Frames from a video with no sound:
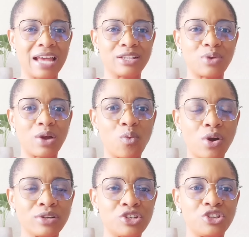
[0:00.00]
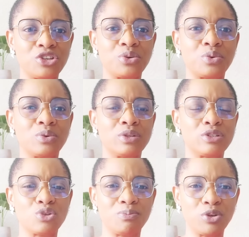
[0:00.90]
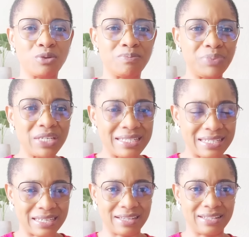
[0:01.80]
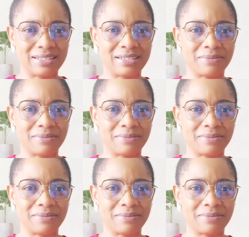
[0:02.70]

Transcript: So want you to be obedient.